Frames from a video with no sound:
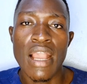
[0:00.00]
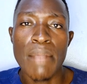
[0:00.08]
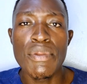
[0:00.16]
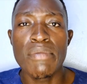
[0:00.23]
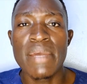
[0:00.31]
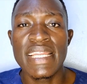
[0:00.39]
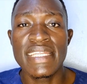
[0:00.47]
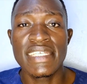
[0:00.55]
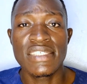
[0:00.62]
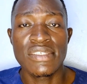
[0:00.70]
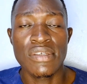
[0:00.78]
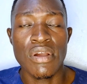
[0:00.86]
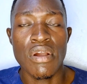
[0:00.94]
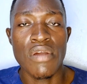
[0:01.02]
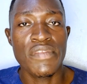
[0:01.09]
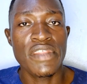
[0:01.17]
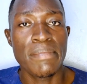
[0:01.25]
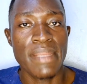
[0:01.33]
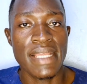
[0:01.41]
abnormalities
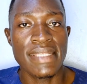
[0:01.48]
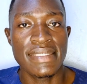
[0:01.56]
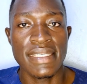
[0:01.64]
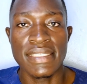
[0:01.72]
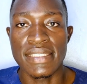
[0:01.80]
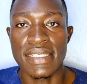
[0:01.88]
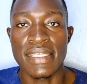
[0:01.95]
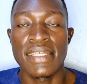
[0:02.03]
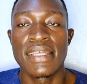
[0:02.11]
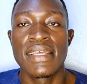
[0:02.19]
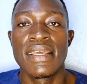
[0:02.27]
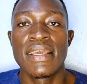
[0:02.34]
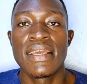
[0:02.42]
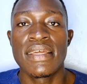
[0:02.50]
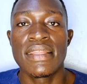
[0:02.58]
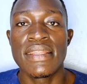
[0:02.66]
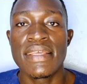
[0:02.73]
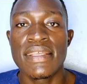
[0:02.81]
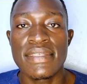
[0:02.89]
of the placenta,
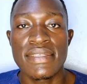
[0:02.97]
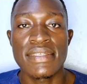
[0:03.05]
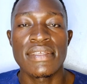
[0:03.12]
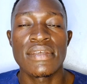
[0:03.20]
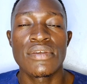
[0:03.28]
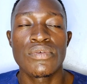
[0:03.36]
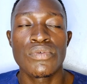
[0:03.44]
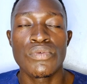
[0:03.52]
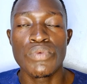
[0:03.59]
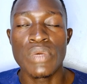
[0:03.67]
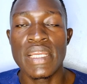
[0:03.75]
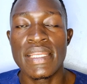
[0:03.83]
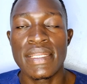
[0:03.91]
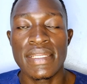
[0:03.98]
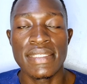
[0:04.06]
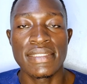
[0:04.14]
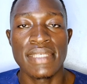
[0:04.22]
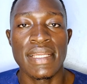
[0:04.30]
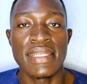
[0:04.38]
this will
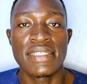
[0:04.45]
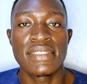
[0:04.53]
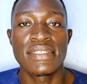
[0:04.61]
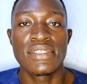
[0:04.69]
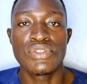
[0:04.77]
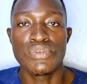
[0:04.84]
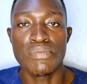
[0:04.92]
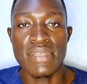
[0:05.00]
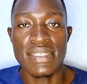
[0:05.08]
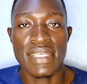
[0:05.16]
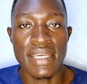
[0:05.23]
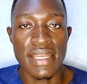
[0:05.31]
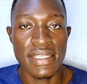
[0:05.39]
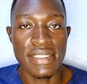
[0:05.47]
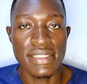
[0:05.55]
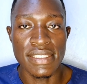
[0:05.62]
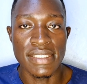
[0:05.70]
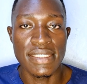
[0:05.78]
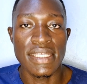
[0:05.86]
result to
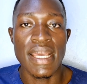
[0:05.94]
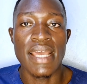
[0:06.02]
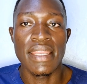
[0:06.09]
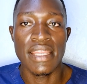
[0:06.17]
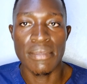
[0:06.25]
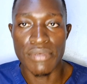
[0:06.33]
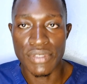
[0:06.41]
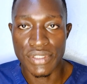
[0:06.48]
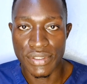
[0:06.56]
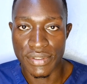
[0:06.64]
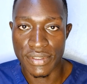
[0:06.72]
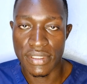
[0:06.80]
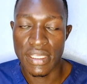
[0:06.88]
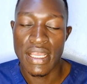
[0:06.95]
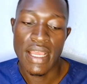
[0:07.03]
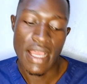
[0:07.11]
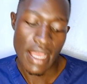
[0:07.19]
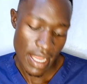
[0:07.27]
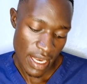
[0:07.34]
miscarriages and abortions.
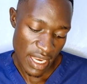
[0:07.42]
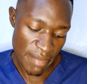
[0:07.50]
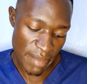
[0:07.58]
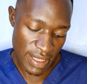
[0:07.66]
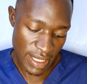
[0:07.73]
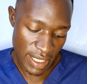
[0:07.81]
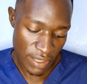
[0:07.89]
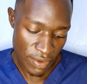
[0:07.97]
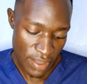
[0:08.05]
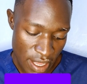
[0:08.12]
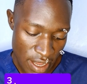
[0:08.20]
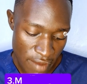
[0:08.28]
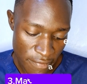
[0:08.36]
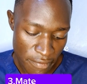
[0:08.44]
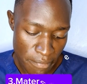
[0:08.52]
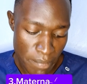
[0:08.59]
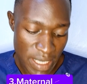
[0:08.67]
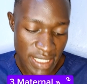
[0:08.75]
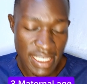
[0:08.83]
Number three, we have
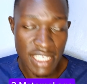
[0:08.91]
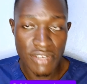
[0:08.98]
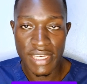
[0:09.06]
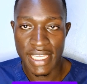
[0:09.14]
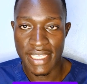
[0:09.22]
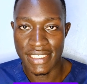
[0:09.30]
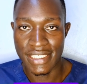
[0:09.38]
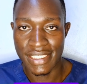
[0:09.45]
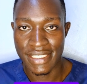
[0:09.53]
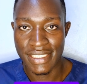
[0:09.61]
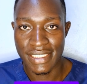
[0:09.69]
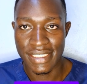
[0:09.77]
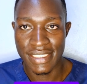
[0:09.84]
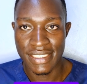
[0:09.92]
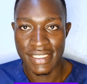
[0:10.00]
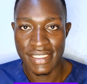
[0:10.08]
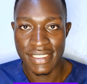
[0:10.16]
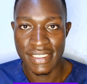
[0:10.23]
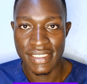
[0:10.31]
maternal age.
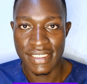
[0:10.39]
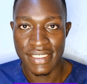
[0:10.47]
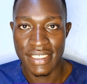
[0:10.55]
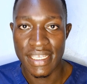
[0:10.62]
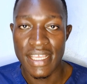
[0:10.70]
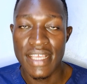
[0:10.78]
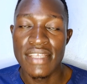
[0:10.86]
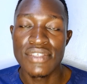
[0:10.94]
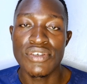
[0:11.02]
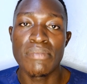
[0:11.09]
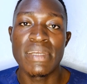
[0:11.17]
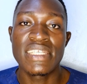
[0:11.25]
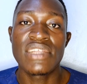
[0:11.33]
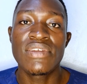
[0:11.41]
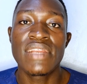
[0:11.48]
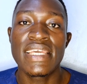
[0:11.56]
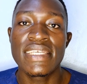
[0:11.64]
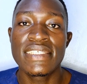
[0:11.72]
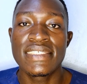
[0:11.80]
So
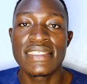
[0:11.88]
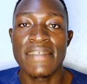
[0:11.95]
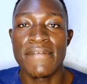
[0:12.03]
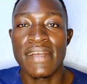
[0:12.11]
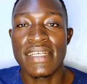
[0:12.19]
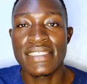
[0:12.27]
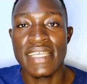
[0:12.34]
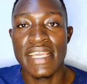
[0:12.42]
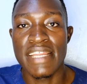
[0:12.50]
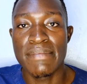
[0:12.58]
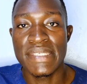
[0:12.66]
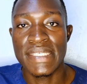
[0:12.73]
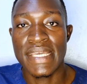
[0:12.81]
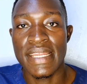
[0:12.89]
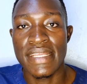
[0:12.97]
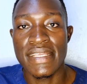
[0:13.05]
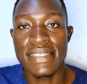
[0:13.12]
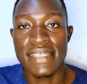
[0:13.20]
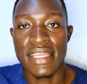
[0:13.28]
maternal age is a factor in
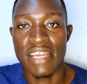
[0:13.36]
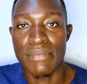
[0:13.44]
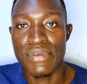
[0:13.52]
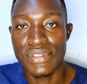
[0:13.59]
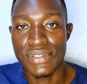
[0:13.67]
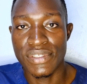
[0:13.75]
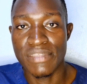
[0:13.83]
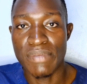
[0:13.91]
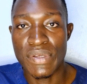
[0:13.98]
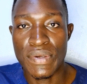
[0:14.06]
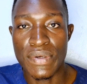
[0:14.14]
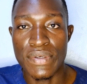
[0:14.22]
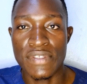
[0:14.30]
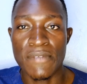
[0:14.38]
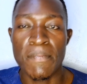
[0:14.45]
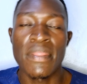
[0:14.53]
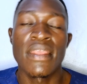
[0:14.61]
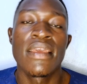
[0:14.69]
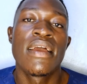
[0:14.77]
miscarriages and abortions
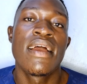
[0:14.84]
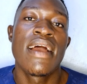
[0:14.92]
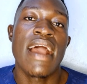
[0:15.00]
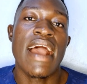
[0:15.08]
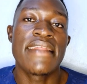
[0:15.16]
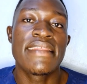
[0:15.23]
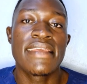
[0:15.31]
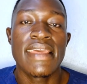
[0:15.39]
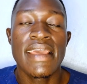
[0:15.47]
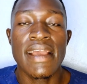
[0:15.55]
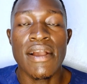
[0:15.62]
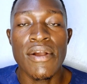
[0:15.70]
because the